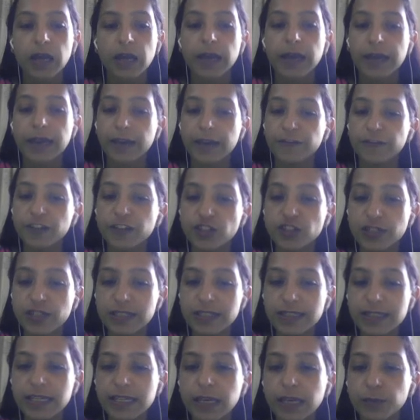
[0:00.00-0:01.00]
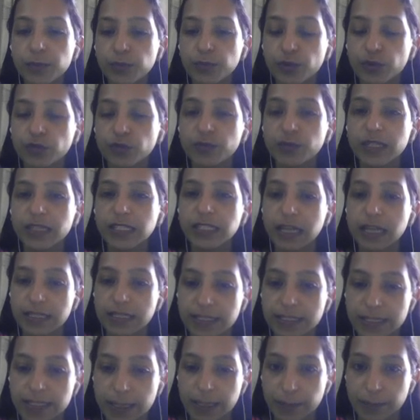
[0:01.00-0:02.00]
Efficiency improvement
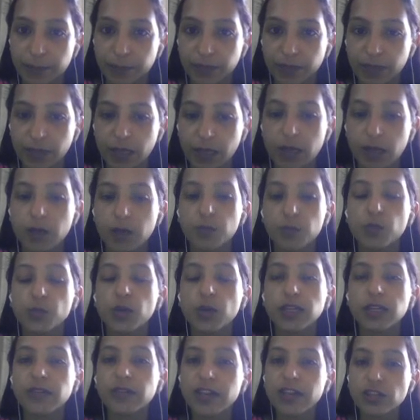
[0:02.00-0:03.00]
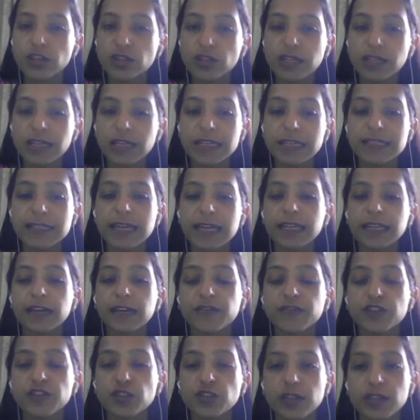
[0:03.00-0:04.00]
concept. Motivation is an
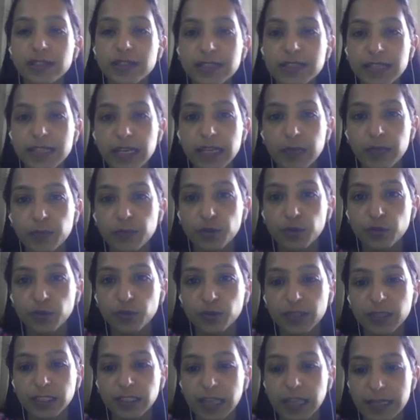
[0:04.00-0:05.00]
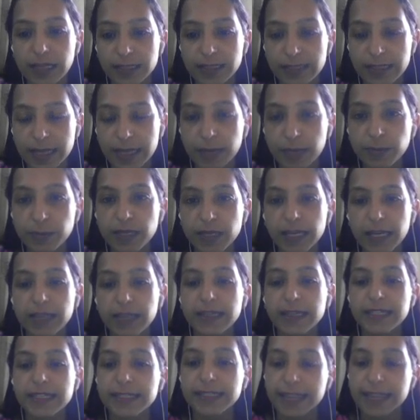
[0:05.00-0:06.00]
efficiency improvement concept in the
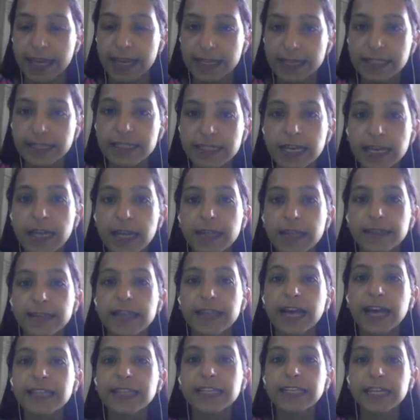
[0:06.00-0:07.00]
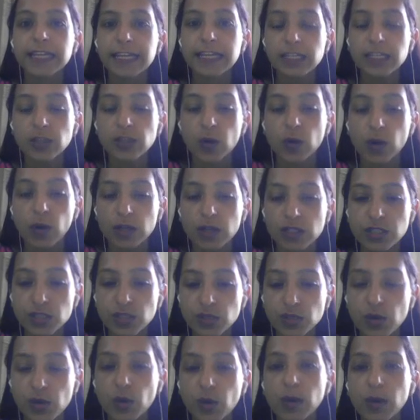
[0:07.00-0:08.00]
sense that it
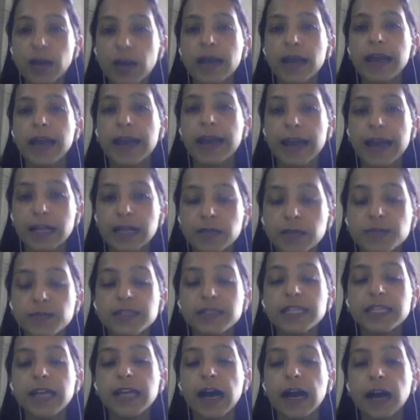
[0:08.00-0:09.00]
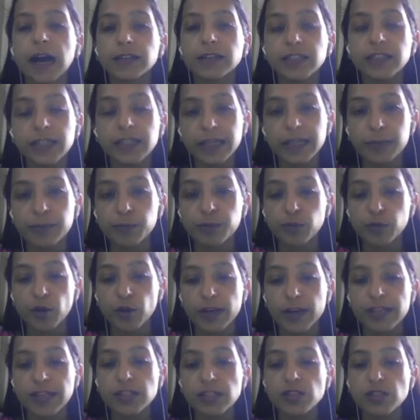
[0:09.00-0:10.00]
also helps the other
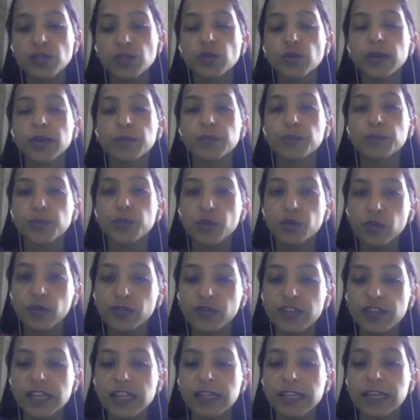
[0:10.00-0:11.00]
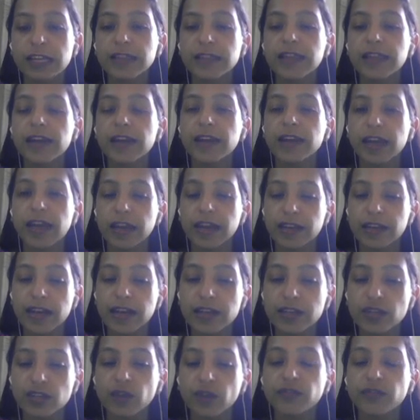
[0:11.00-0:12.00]
employees to improve in their areas
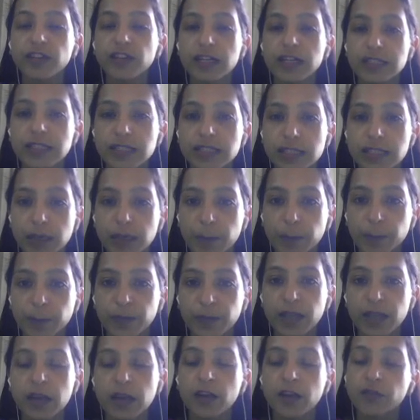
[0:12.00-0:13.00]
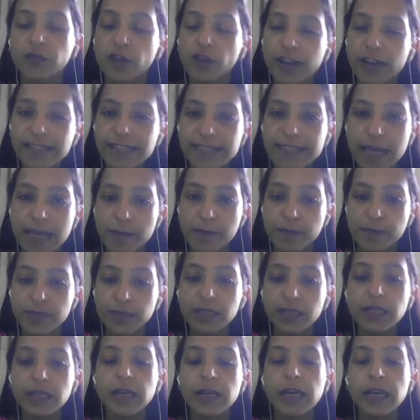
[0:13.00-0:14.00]
of concern. For example,
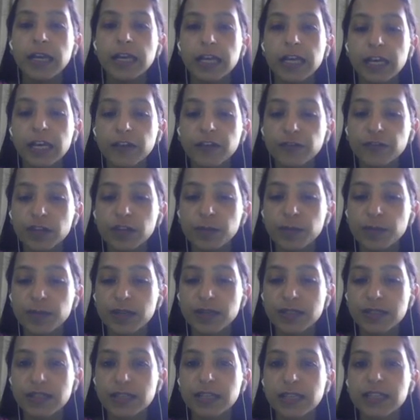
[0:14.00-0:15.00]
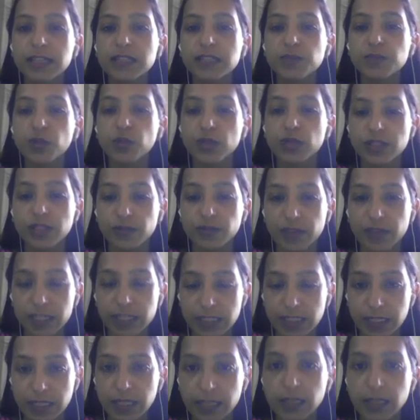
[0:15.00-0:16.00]
if a person is
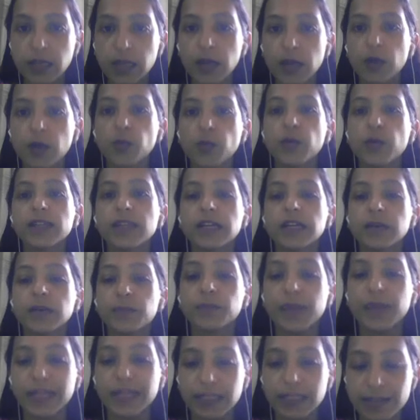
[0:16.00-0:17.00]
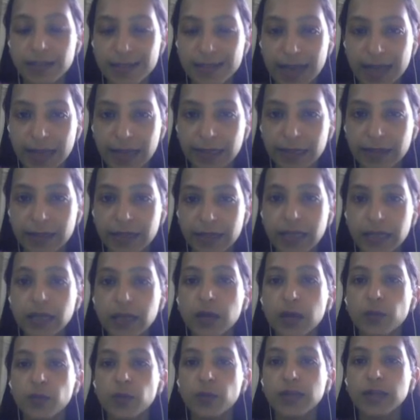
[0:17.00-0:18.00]
motivated with a better salary,
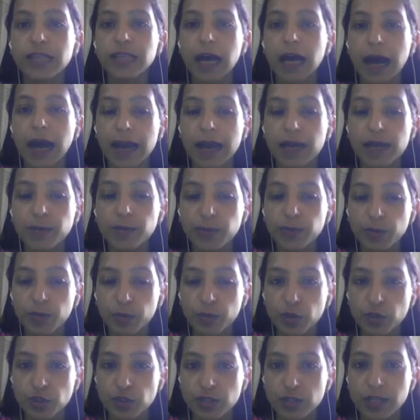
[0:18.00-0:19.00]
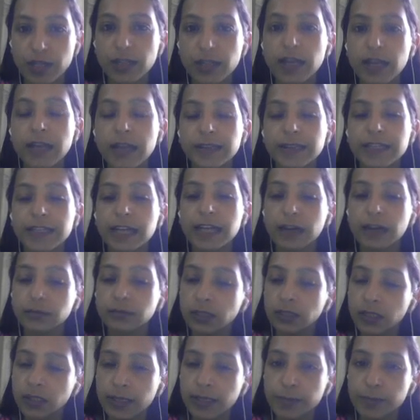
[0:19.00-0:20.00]
with higher promotion, the
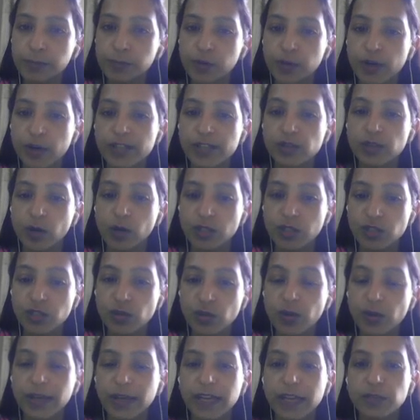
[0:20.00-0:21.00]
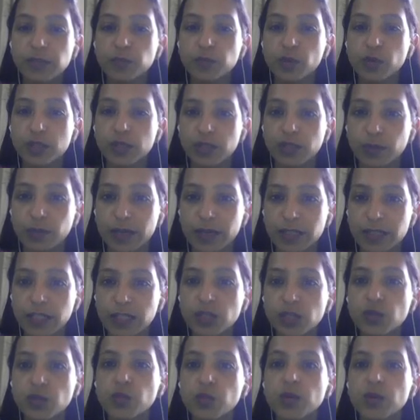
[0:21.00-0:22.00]
other employees also get motivated
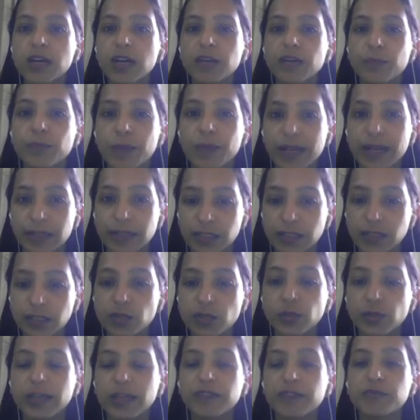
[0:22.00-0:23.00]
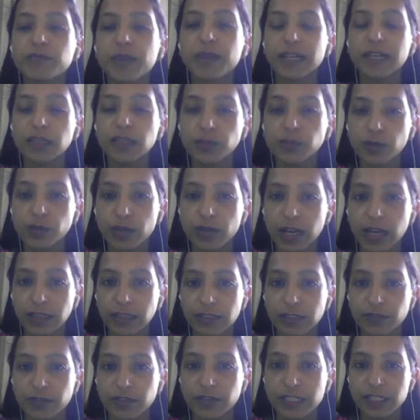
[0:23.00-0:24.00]
to work better, to give better
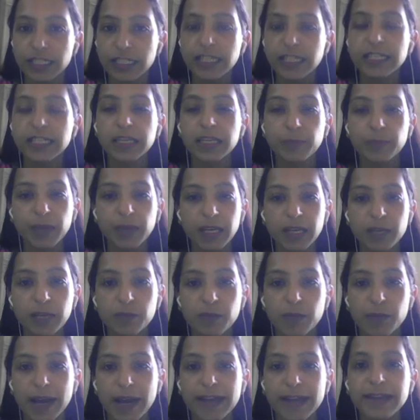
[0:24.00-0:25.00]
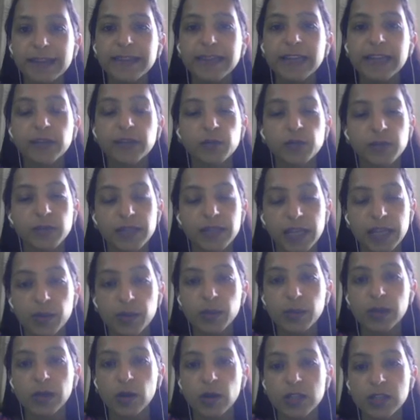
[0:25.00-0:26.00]
productivity, keeping in mind that they
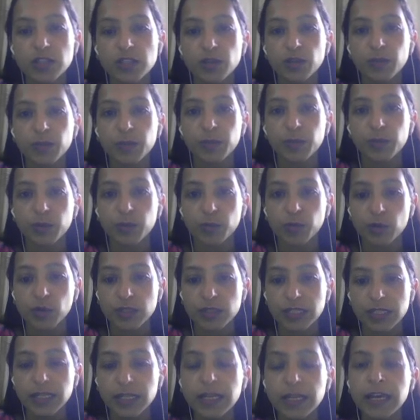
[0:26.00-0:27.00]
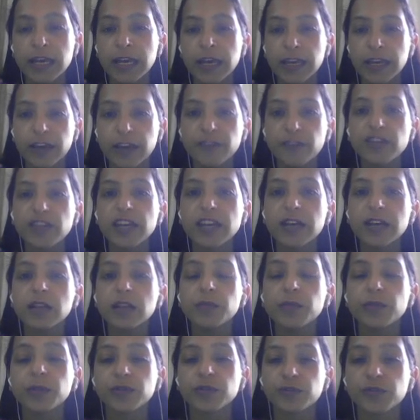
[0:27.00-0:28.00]
will also be promoted if they
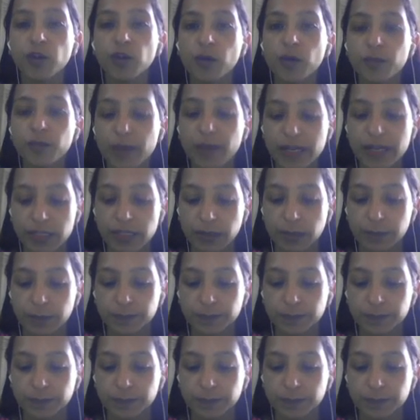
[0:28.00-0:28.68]
will perform better.